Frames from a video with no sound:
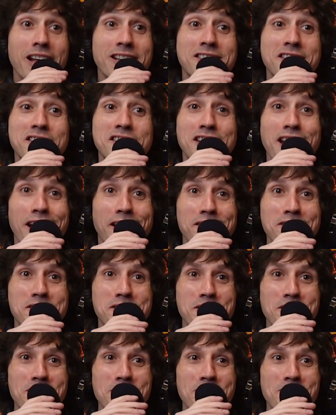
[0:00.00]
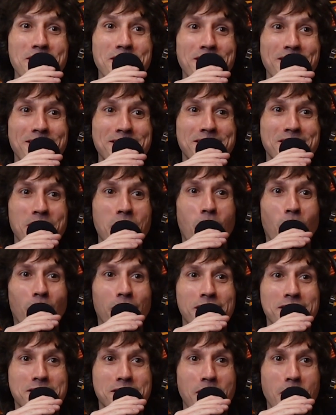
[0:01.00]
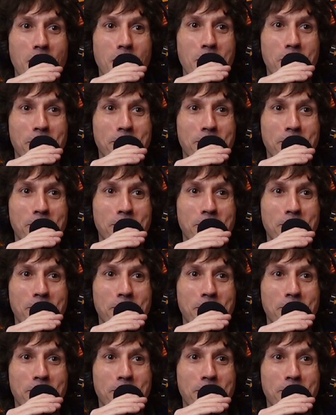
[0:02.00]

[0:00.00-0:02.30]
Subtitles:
It tells you your horoscope.